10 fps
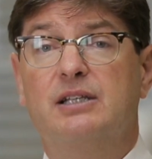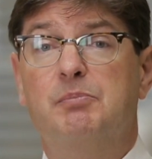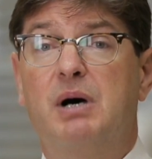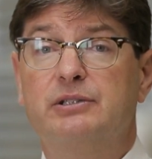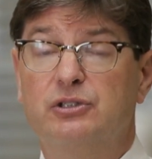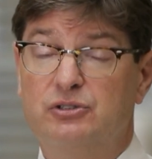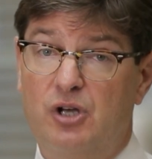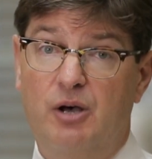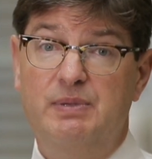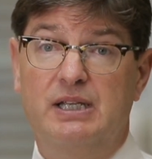the muscles
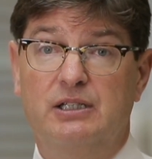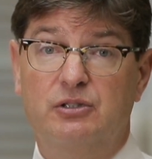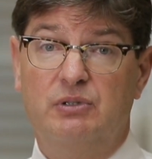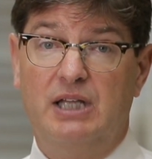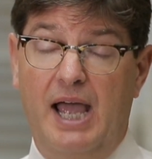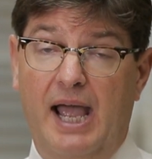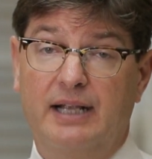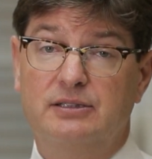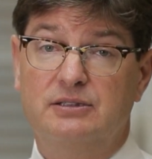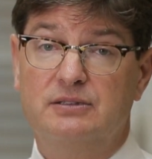all begin to
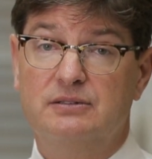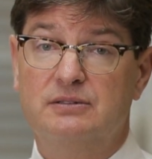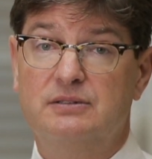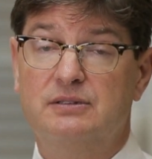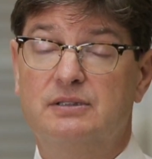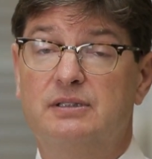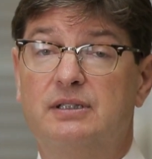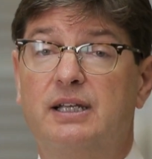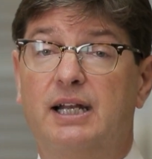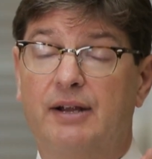relax
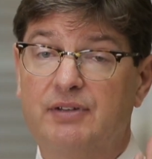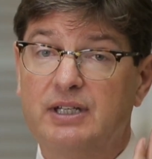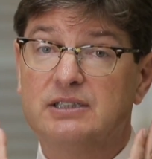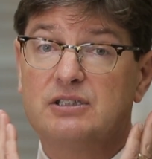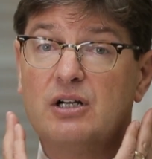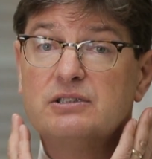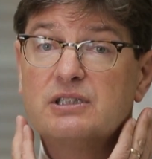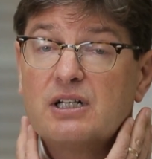and everything starts to